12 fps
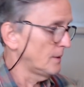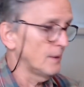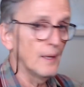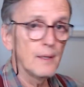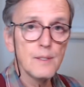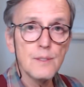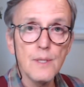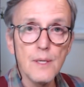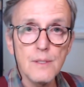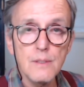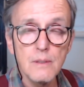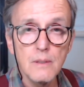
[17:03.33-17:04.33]
And then he
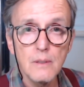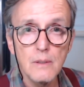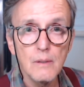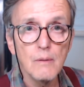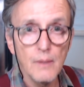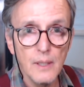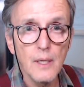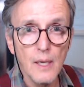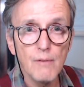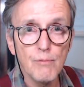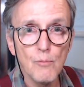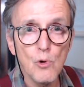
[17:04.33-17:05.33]
says, we
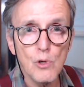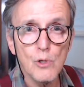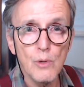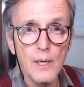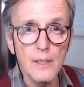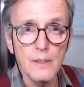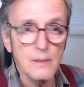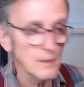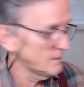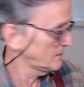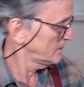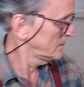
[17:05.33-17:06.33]
gave more credit.